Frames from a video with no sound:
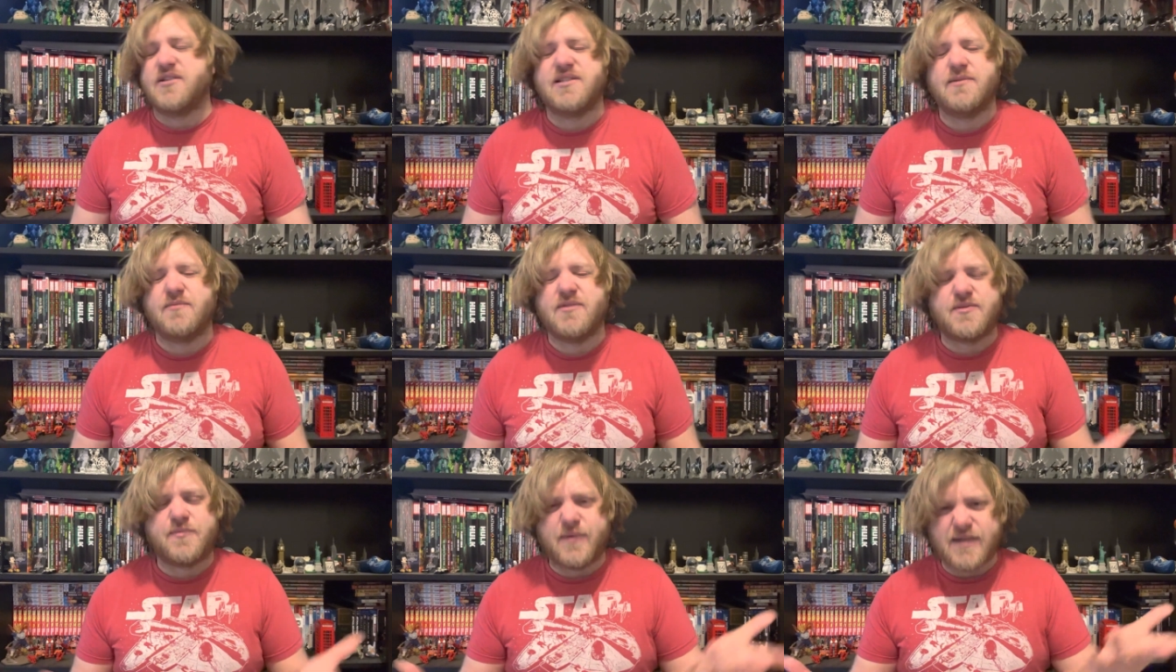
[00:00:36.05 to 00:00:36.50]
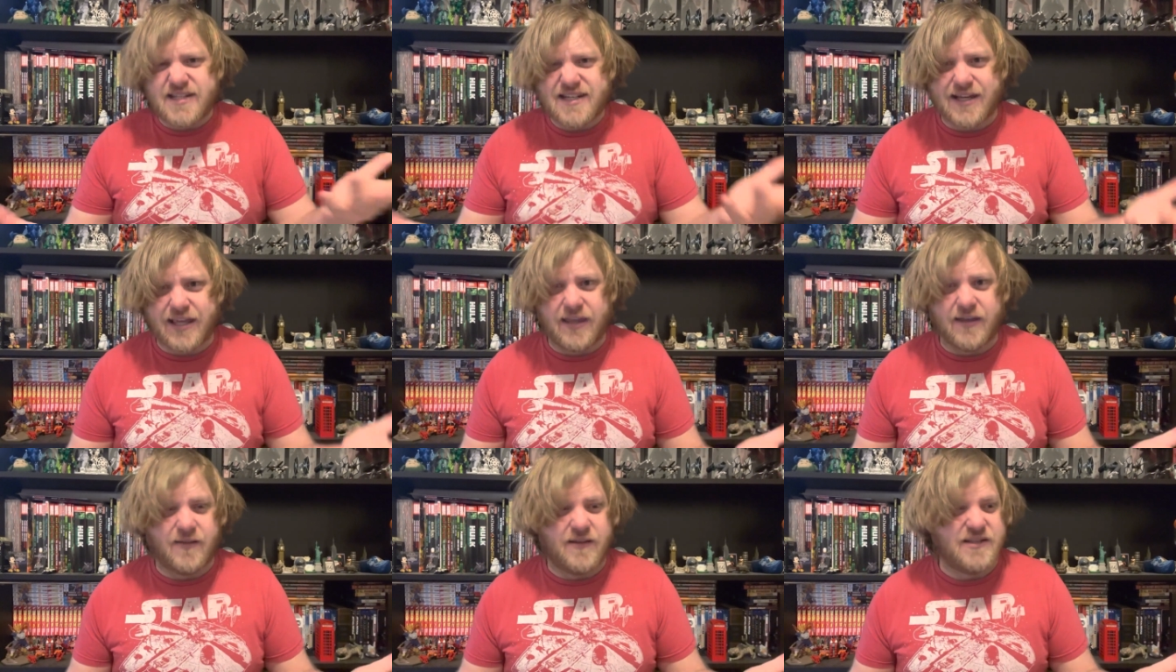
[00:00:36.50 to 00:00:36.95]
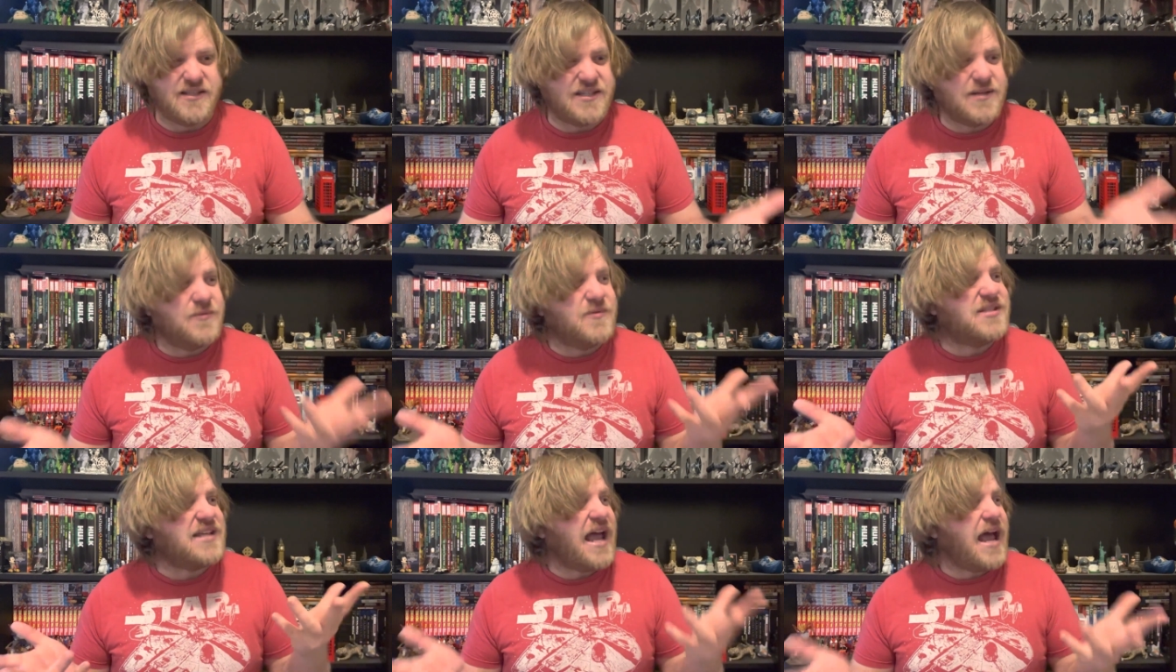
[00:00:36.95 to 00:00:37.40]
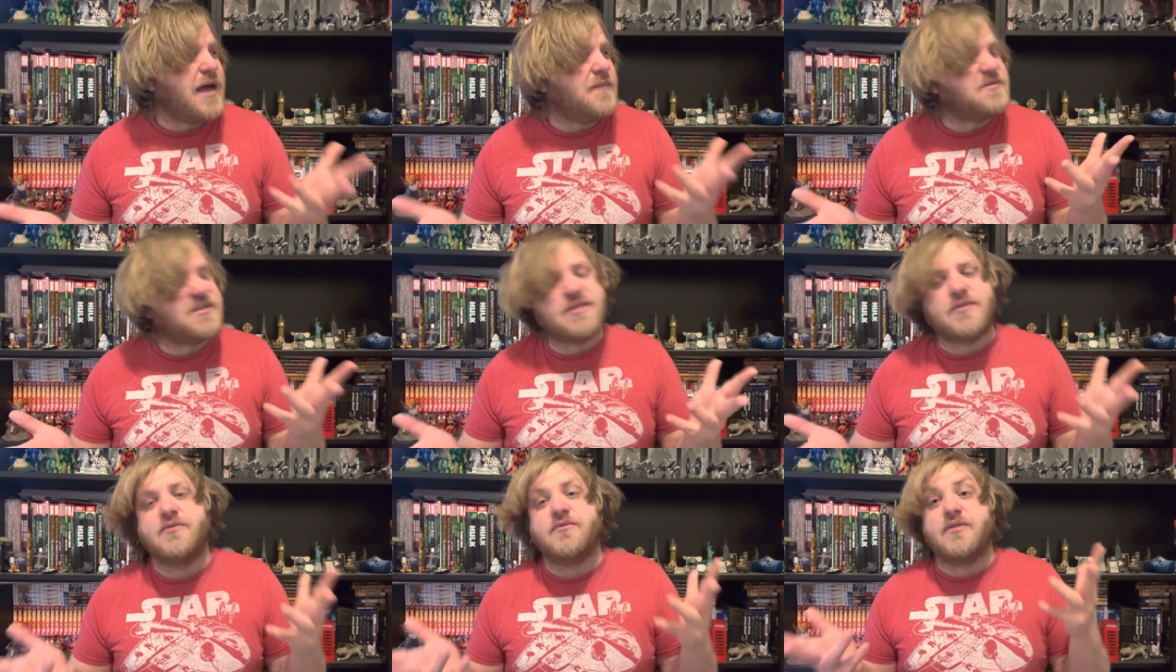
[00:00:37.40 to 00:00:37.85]
It was ridiculous. It was
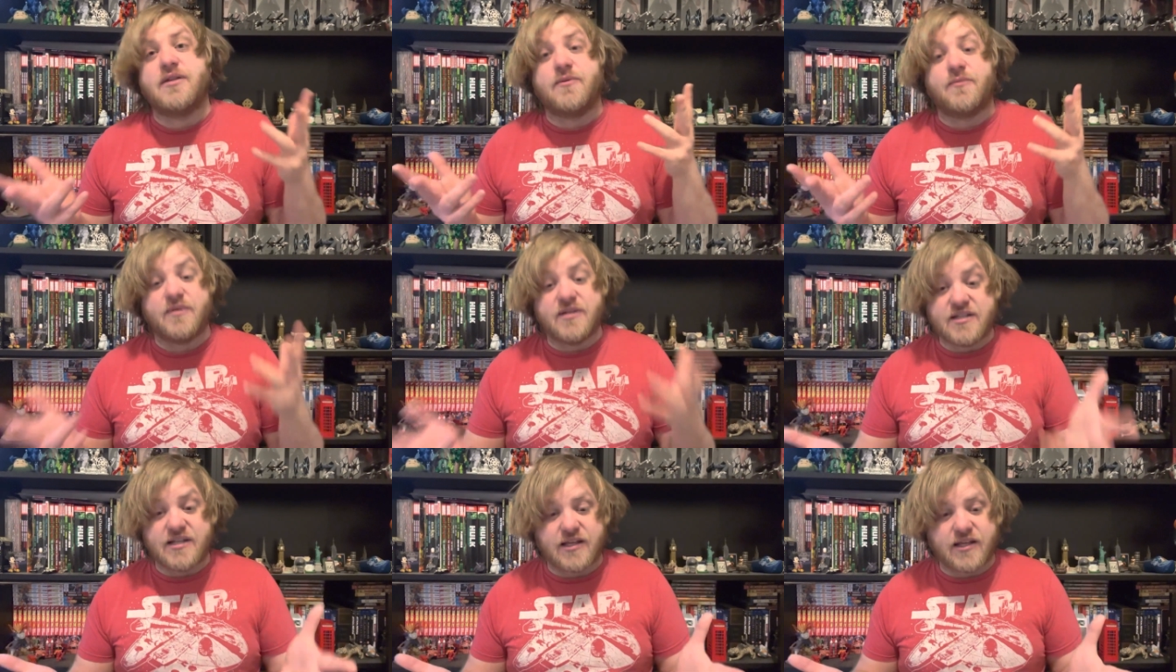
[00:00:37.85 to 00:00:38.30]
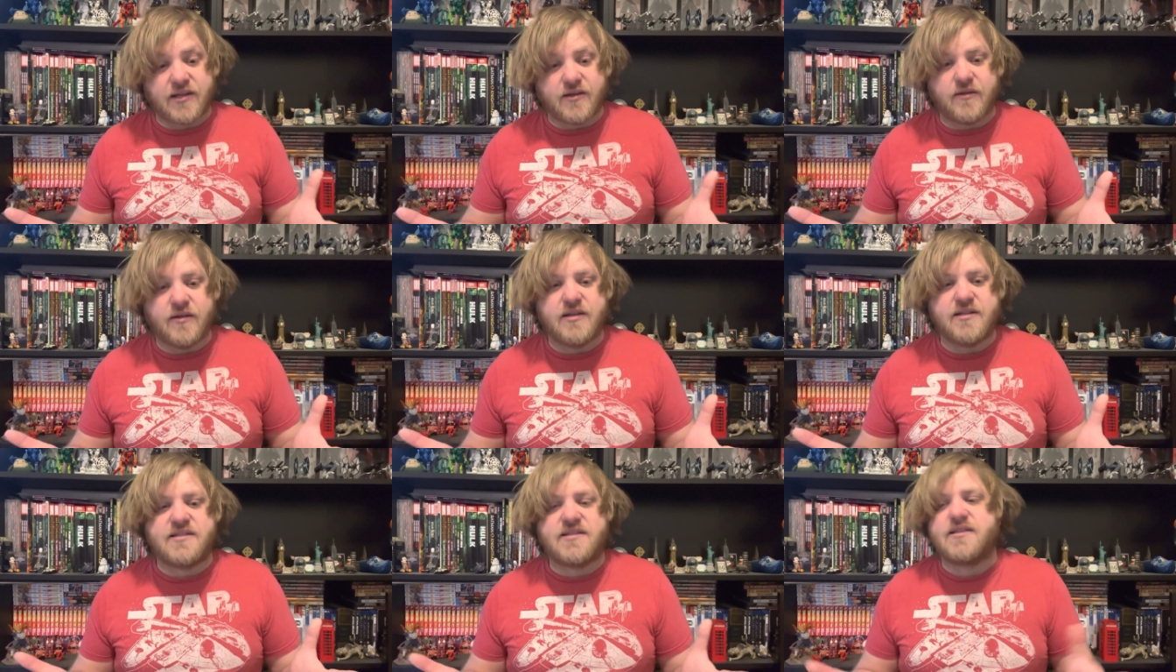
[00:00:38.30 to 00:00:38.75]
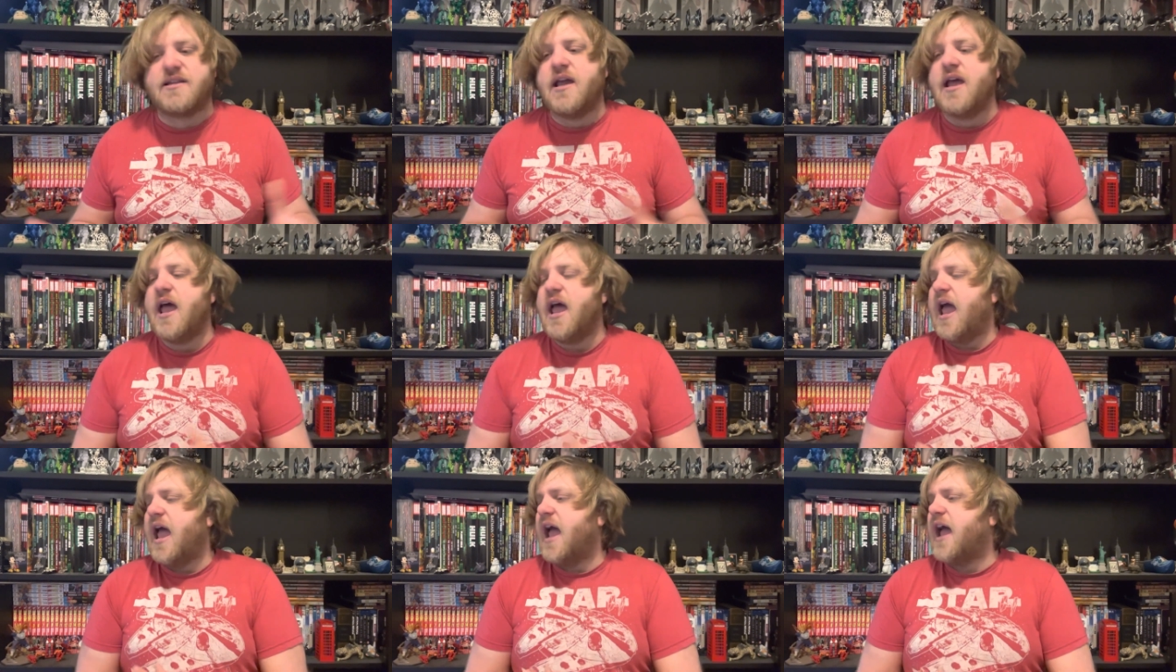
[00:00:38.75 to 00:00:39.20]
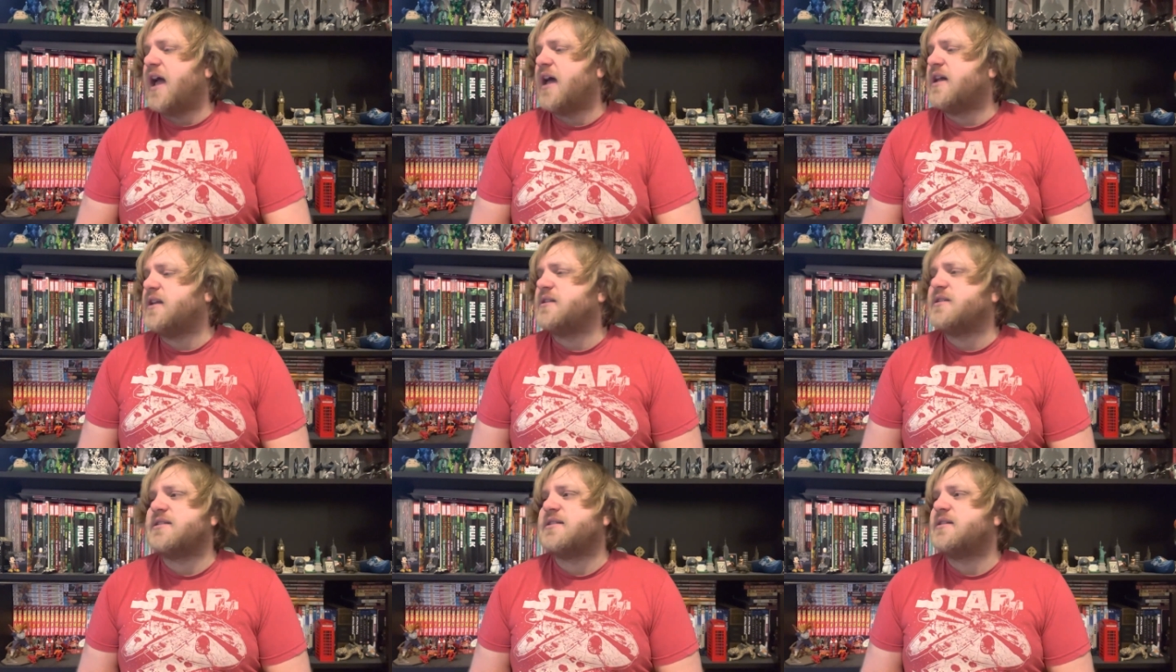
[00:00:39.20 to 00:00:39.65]
absolutely ridiculous.
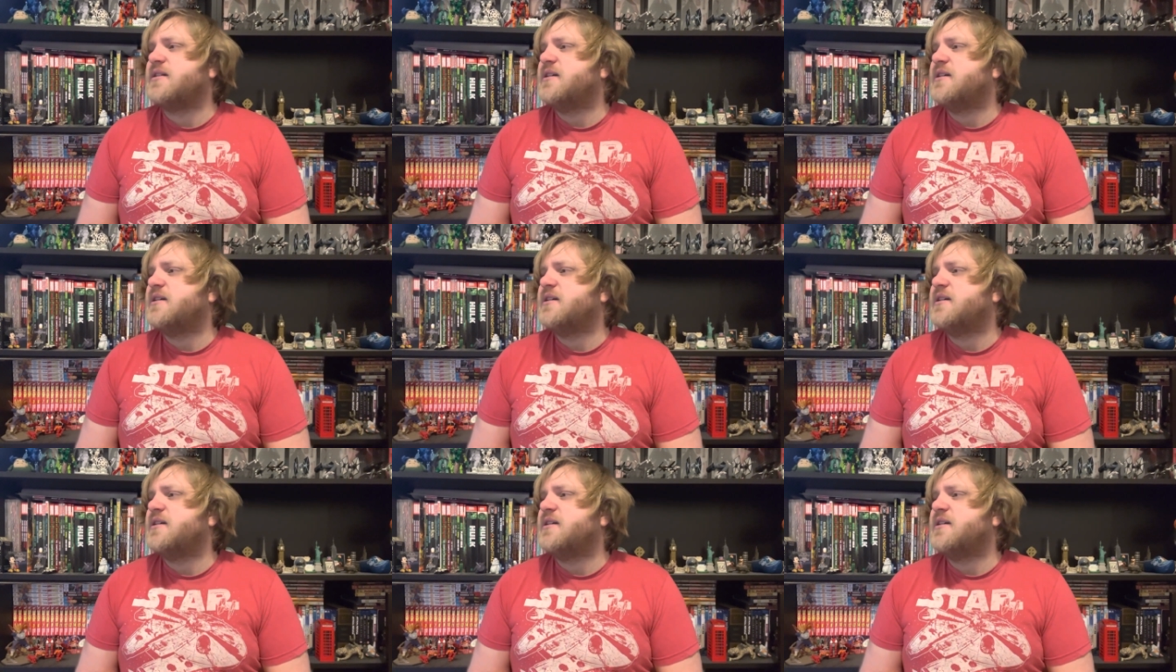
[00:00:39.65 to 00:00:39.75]
And